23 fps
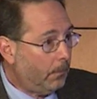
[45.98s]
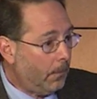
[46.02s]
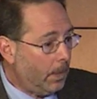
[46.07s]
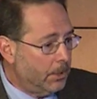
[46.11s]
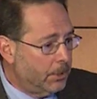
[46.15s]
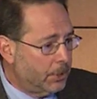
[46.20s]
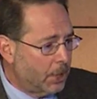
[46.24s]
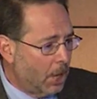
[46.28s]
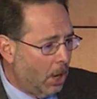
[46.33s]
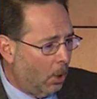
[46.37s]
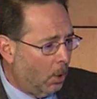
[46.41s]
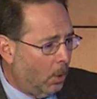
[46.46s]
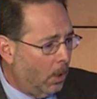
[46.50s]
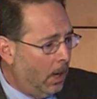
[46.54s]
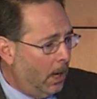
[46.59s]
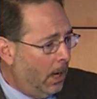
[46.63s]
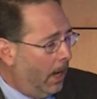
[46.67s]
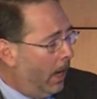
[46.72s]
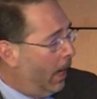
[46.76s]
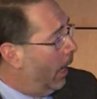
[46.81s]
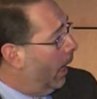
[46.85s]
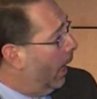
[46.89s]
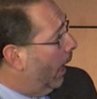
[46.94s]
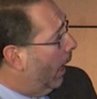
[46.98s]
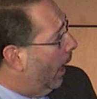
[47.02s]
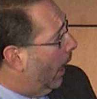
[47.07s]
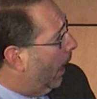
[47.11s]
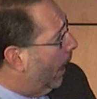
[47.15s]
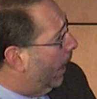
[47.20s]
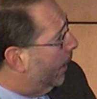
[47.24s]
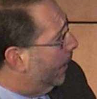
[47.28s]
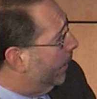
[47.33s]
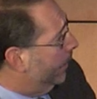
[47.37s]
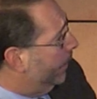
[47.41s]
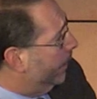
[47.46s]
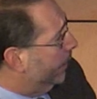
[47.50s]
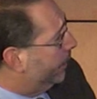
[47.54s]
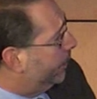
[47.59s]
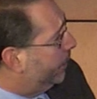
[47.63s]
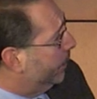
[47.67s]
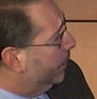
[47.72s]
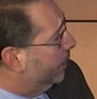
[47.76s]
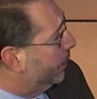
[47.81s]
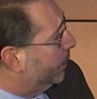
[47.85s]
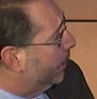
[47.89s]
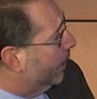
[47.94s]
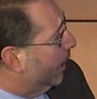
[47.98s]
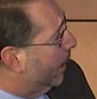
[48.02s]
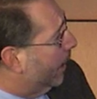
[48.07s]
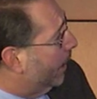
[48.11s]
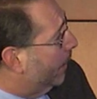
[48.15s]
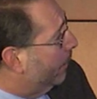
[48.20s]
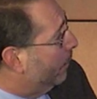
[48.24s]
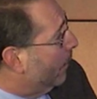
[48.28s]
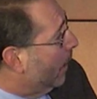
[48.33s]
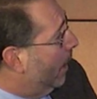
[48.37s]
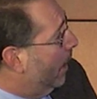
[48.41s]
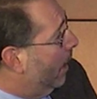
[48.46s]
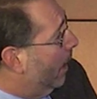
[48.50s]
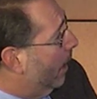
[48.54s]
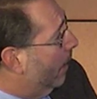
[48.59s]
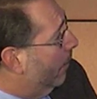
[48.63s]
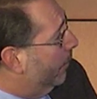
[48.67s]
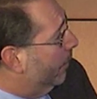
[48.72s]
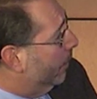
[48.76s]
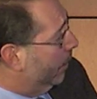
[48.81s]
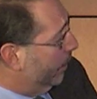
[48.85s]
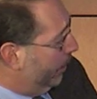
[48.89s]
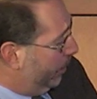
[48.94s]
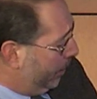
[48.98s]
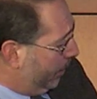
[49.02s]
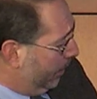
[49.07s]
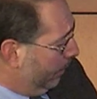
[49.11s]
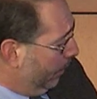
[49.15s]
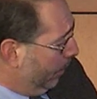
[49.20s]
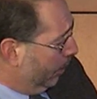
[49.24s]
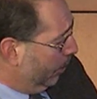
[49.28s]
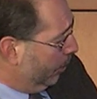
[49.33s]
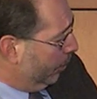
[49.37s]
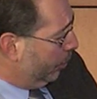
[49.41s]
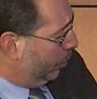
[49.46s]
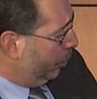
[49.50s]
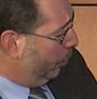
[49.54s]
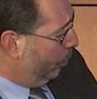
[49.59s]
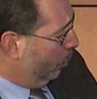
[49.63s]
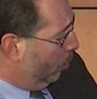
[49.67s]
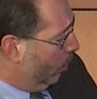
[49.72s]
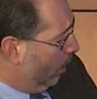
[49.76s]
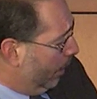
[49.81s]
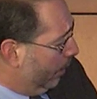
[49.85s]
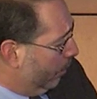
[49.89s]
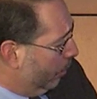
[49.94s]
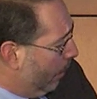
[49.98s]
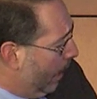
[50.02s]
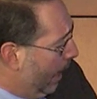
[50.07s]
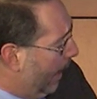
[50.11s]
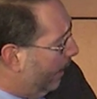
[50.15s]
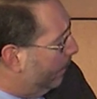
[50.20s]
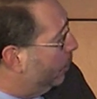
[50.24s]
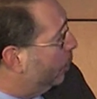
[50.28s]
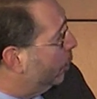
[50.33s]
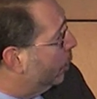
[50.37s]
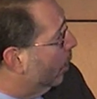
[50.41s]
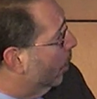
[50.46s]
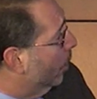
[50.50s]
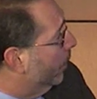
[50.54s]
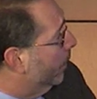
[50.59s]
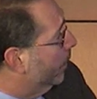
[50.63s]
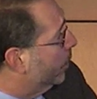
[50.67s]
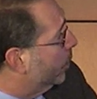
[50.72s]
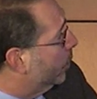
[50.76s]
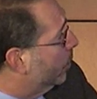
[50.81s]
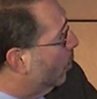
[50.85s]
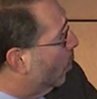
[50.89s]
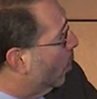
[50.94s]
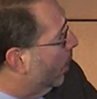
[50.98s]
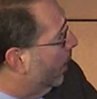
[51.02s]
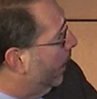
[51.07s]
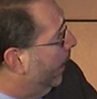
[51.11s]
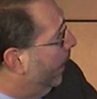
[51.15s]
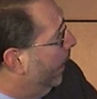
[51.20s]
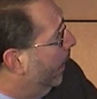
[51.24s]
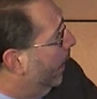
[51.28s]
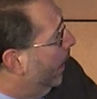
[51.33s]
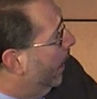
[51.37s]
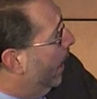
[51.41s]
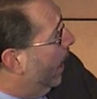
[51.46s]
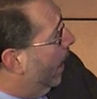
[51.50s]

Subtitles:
So this is very similar to what Rob showed this morning,